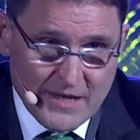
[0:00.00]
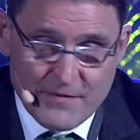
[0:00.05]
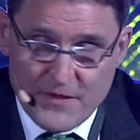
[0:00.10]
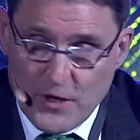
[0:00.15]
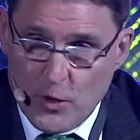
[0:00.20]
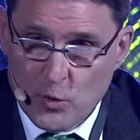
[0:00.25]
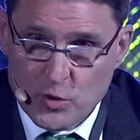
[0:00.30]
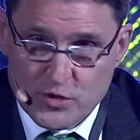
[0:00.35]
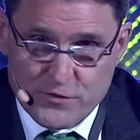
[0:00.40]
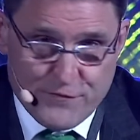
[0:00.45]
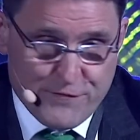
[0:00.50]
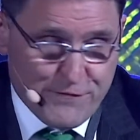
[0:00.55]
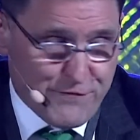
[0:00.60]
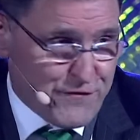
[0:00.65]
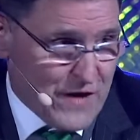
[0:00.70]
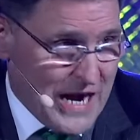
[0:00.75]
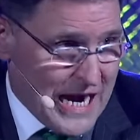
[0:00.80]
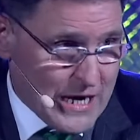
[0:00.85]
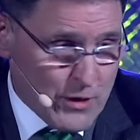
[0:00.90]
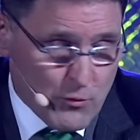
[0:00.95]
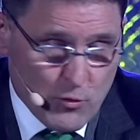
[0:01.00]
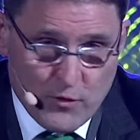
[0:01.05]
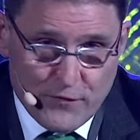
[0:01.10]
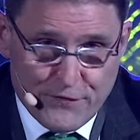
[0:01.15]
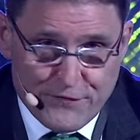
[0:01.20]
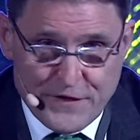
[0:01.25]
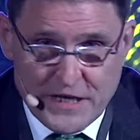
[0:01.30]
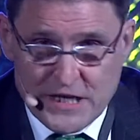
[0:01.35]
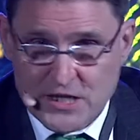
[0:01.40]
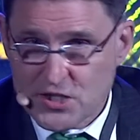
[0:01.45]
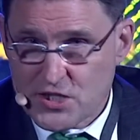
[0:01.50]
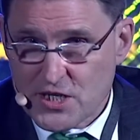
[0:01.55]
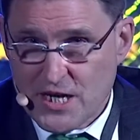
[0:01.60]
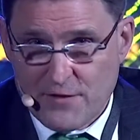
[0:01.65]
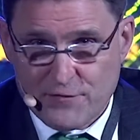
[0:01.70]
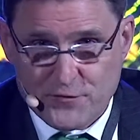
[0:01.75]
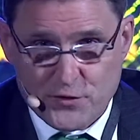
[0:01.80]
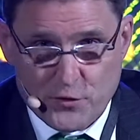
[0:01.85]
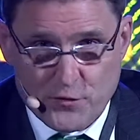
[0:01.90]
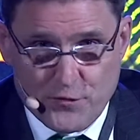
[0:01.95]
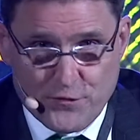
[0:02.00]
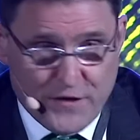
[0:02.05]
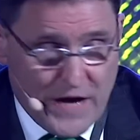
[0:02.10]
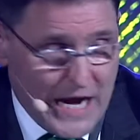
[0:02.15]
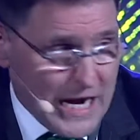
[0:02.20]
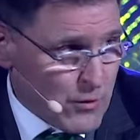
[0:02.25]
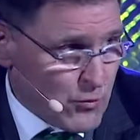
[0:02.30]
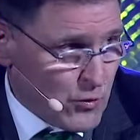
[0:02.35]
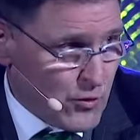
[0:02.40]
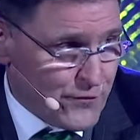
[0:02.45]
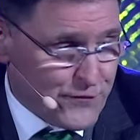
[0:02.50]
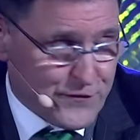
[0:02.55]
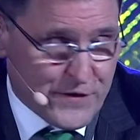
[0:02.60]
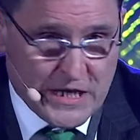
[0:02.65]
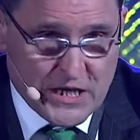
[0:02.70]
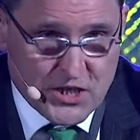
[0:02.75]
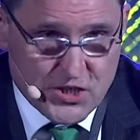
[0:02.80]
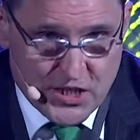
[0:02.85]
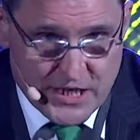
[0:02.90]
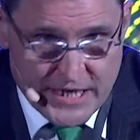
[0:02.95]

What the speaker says: There was viral finish after viral finish.